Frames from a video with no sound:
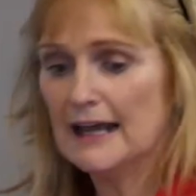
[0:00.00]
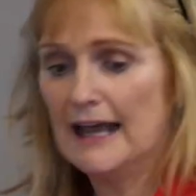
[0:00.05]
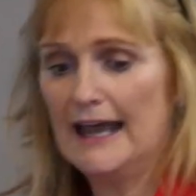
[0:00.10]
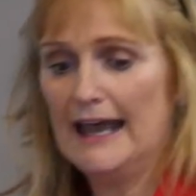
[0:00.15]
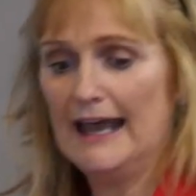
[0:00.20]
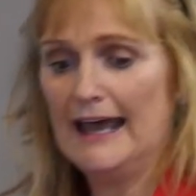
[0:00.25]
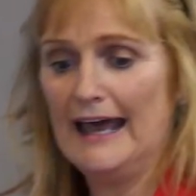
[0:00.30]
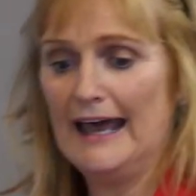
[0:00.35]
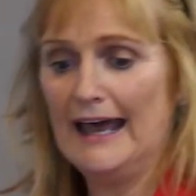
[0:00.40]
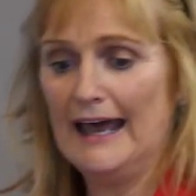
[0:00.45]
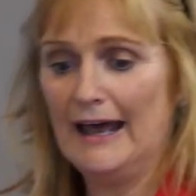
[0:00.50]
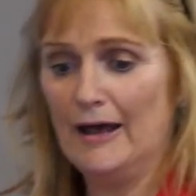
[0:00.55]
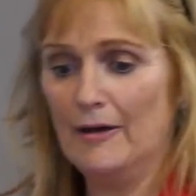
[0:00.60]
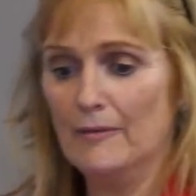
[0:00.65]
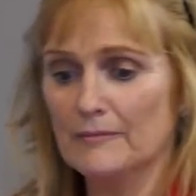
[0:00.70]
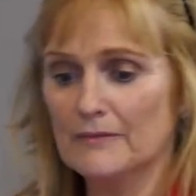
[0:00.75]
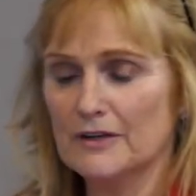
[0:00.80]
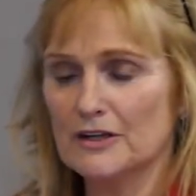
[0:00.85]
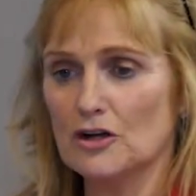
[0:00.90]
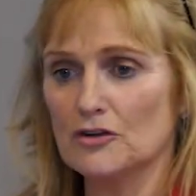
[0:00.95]

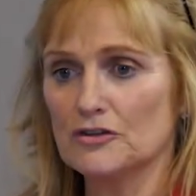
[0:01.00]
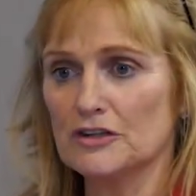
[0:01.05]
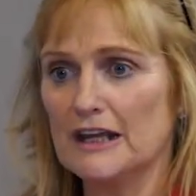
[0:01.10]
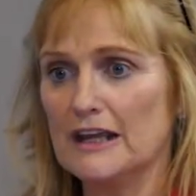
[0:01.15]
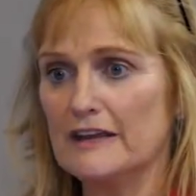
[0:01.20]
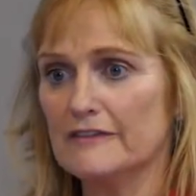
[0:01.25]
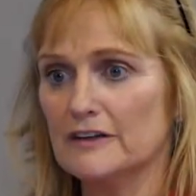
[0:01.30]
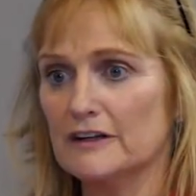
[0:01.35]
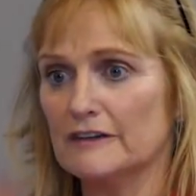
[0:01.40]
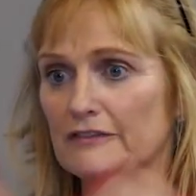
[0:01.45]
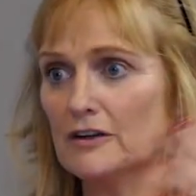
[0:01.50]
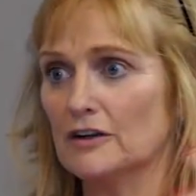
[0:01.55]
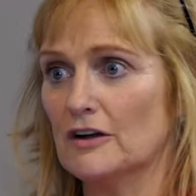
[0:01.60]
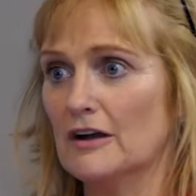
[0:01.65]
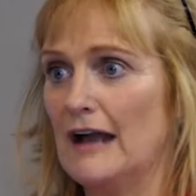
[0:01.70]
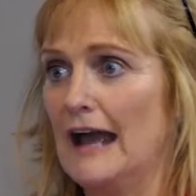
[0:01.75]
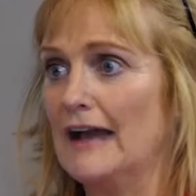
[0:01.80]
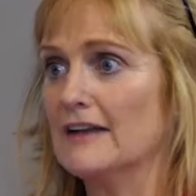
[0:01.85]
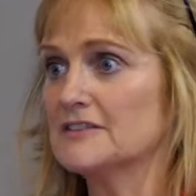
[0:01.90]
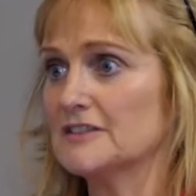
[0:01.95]
That even if
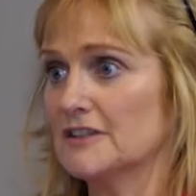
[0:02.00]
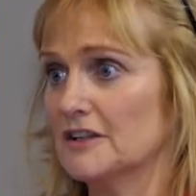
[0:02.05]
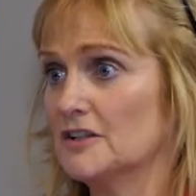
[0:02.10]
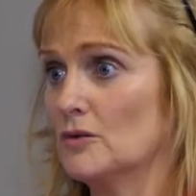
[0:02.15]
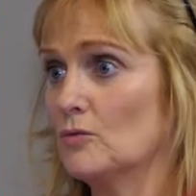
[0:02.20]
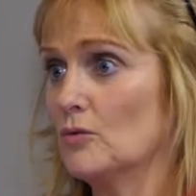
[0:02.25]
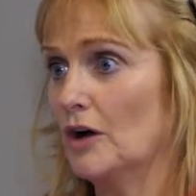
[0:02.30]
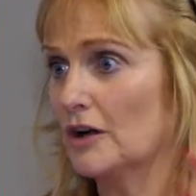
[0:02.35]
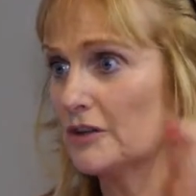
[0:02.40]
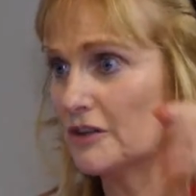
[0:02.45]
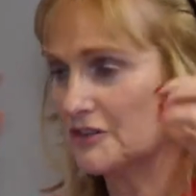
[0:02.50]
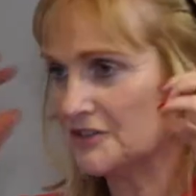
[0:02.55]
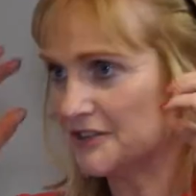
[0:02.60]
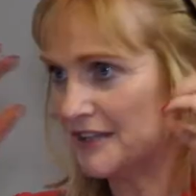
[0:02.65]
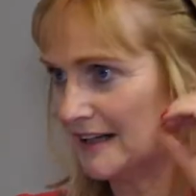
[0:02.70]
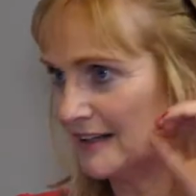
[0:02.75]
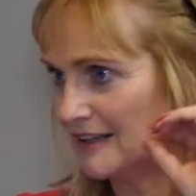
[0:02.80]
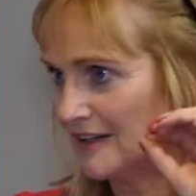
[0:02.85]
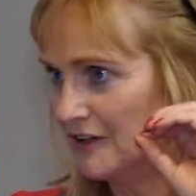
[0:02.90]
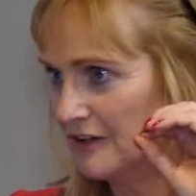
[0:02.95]
you're outside at work, there's
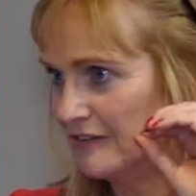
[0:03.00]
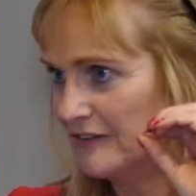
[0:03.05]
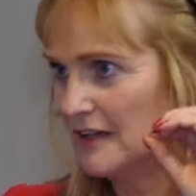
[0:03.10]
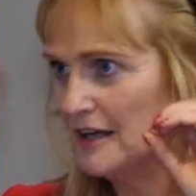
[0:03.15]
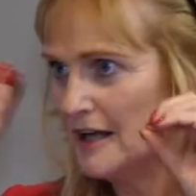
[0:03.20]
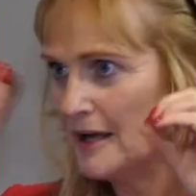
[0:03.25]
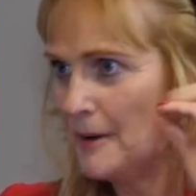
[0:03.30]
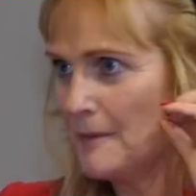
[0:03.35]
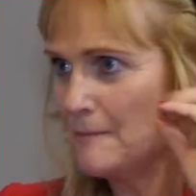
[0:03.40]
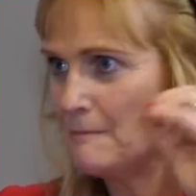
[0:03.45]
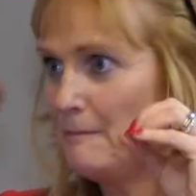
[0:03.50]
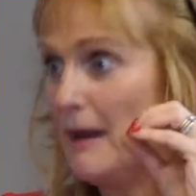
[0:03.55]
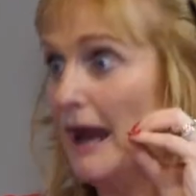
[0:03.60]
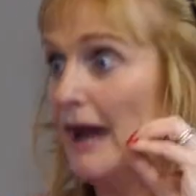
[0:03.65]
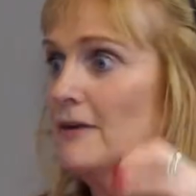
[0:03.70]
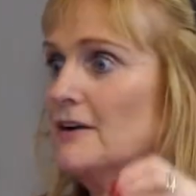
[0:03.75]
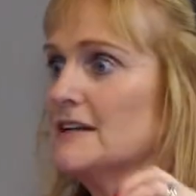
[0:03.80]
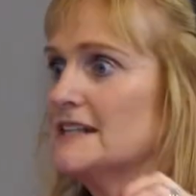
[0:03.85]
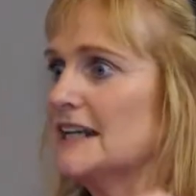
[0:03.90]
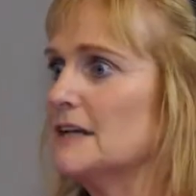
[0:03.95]
that kind of
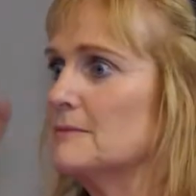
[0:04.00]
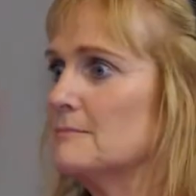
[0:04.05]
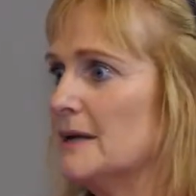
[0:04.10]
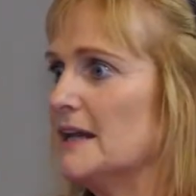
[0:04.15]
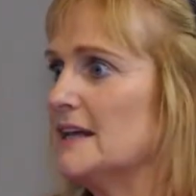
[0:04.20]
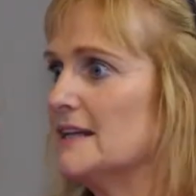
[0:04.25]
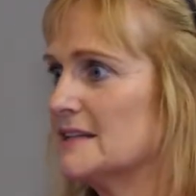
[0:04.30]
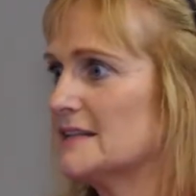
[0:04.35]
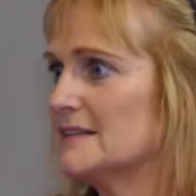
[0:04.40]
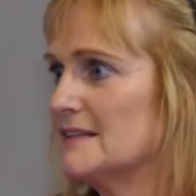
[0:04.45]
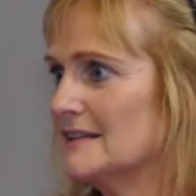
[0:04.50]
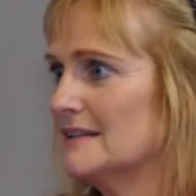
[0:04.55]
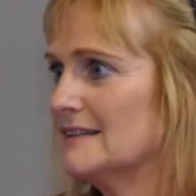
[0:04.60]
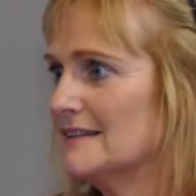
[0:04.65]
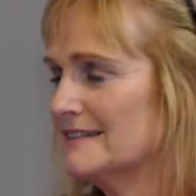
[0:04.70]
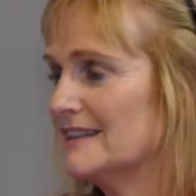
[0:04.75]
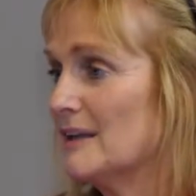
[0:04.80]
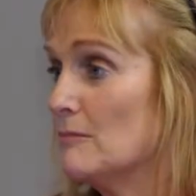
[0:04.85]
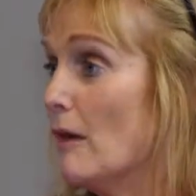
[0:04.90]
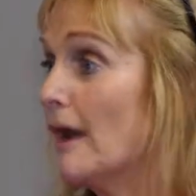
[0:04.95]
parenting piece.
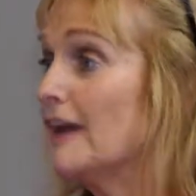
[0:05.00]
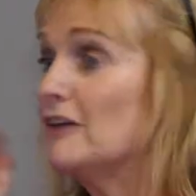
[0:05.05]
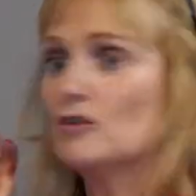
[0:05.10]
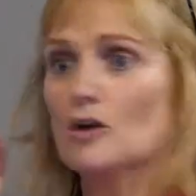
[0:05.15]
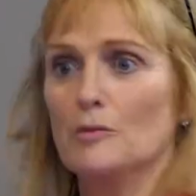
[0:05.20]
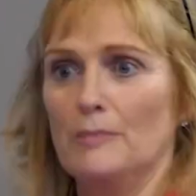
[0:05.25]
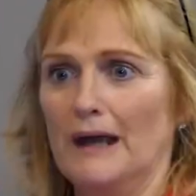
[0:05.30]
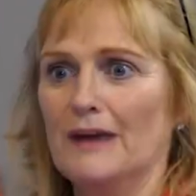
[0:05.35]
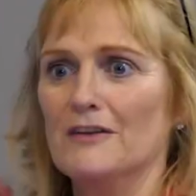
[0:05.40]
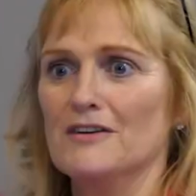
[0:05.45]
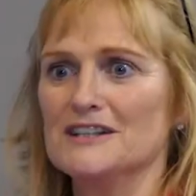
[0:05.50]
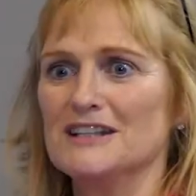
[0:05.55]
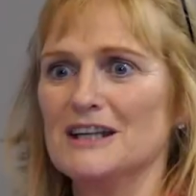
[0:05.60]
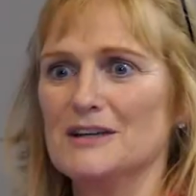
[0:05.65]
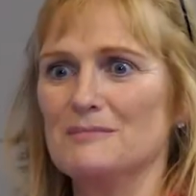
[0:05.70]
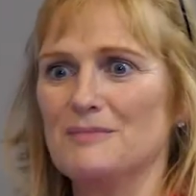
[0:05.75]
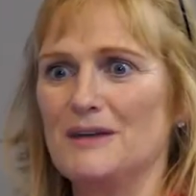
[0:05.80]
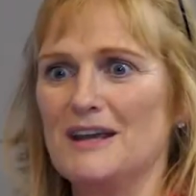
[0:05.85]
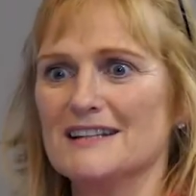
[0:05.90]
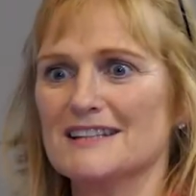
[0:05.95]
The
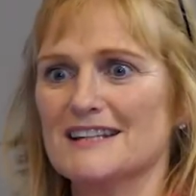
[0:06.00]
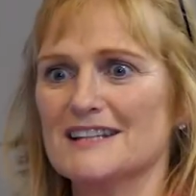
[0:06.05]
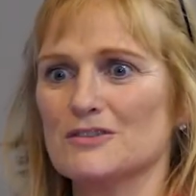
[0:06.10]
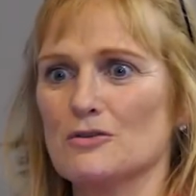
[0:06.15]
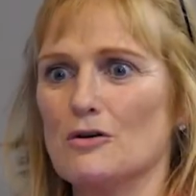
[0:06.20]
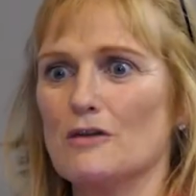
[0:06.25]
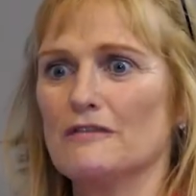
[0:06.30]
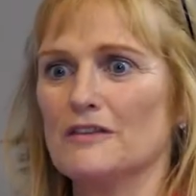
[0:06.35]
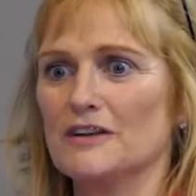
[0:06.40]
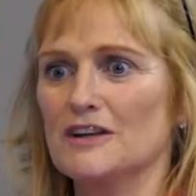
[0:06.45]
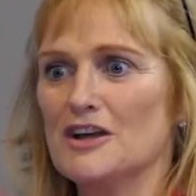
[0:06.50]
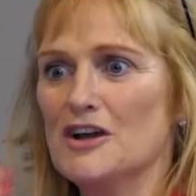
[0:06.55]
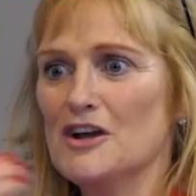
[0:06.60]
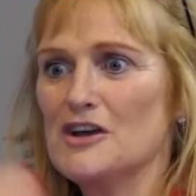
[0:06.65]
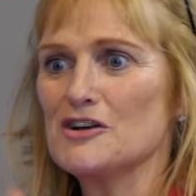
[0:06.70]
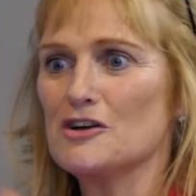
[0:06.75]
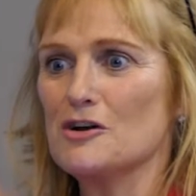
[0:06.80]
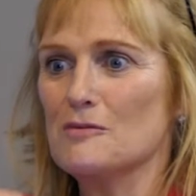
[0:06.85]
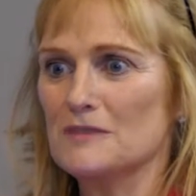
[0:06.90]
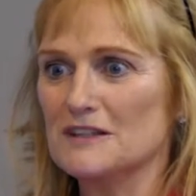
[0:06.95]
micro-parenting piece is often
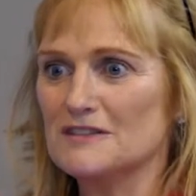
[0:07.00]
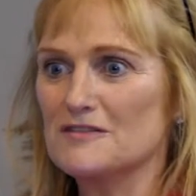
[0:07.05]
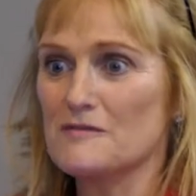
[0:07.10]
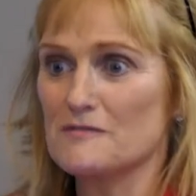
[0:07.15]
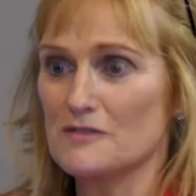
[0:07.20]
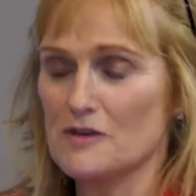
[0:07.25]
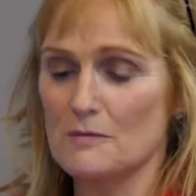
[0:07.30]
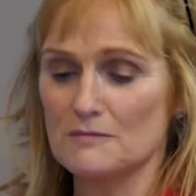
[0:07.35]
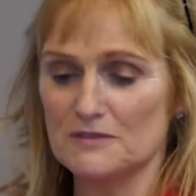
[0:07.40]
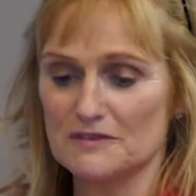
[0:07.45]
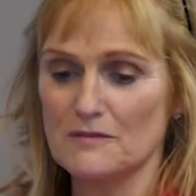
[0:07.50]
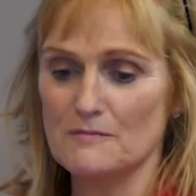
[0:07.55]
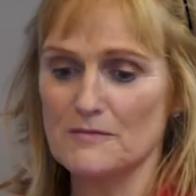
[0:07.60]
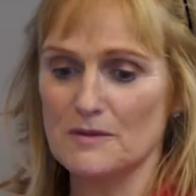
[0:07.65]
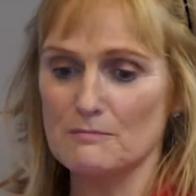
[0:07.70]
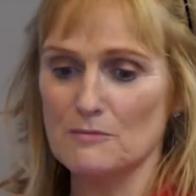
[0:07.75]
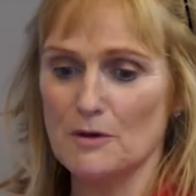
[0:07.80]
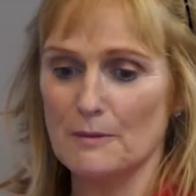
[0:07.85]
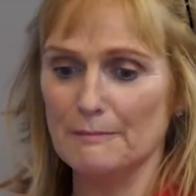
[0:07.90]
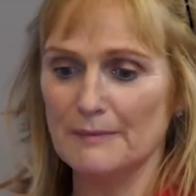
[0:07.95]
comes from
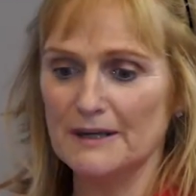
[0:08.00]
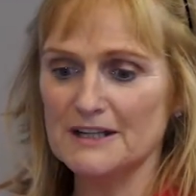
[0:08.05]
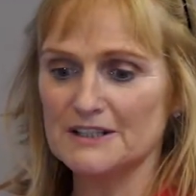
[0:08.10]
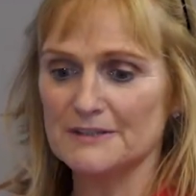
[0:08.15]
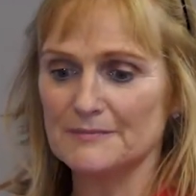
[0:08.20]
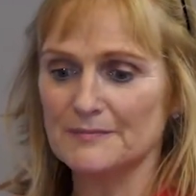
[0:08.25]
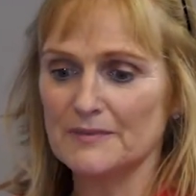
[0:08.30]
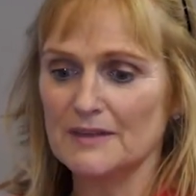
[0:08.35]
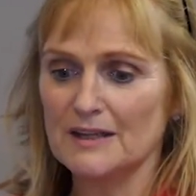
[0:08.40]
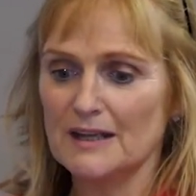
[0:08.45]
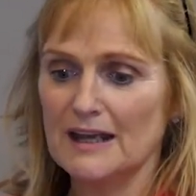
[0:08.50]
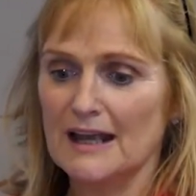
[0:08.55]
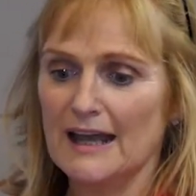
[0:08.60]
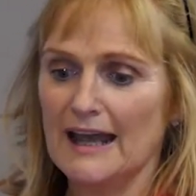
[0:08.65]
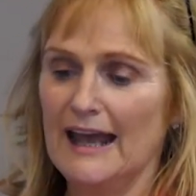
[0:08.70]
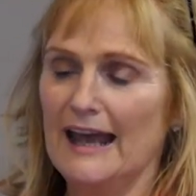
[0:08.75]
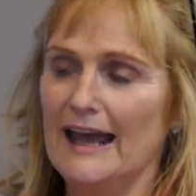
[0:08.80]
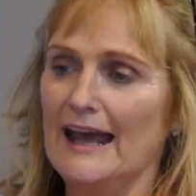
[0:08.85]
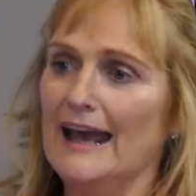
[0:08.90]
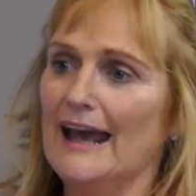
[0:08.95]
the mum bit.
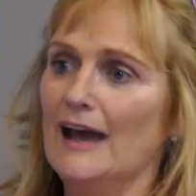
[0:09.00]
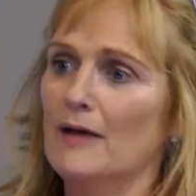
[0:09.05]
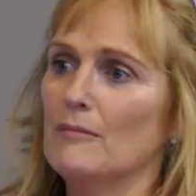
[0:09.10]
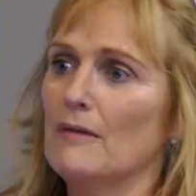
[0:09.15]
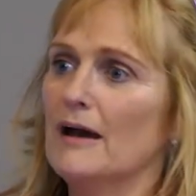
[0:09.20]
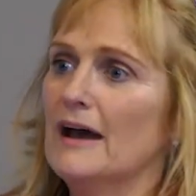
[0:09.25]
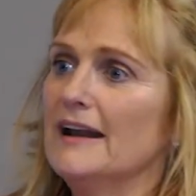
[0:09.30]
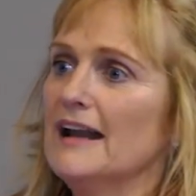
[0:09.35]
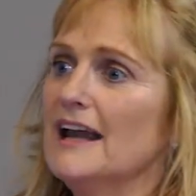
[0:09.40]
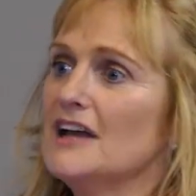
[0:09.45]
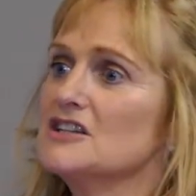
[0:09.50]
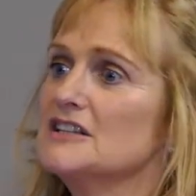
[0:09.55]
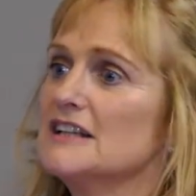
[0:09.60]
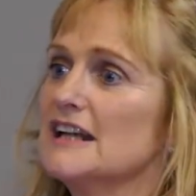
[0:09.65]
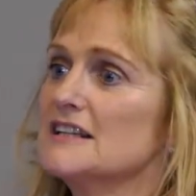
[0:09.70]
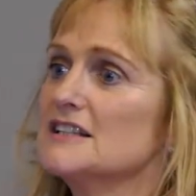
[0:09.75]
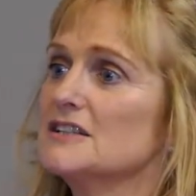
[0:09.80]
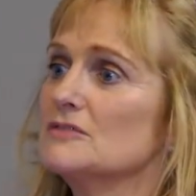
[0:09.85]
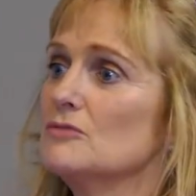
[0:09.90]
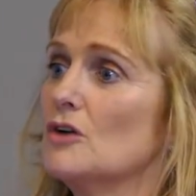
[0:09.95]
And
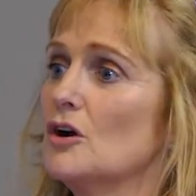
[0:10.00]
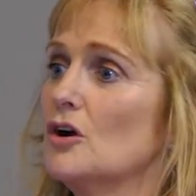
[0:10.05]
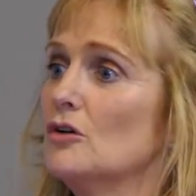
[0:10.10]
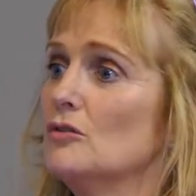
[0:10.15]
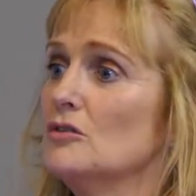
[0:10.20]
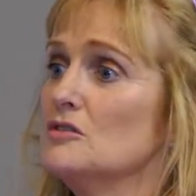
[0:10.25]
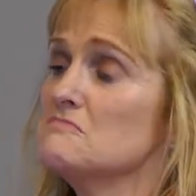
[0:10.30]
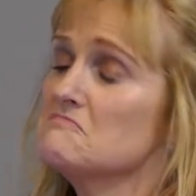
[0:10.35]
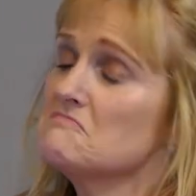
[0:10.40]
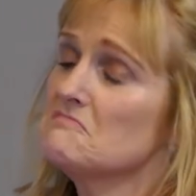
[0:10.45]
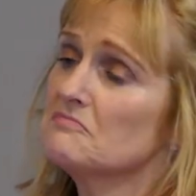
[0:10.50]
actually as a role,